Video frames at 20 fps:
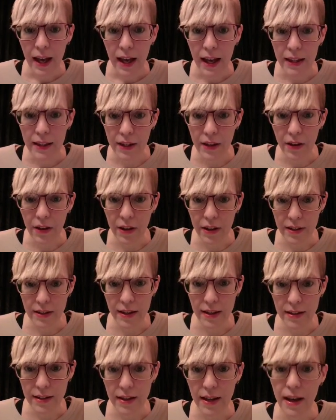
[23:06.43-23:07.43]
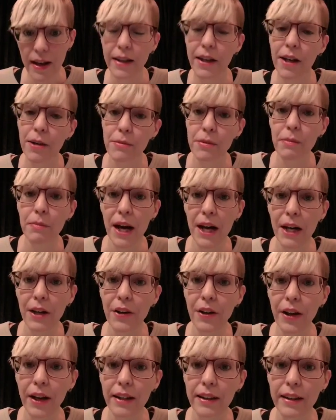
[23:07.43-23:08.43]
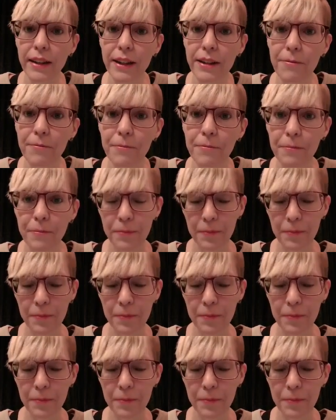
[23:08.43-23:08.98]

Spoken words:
and the RSSI comes back correctly.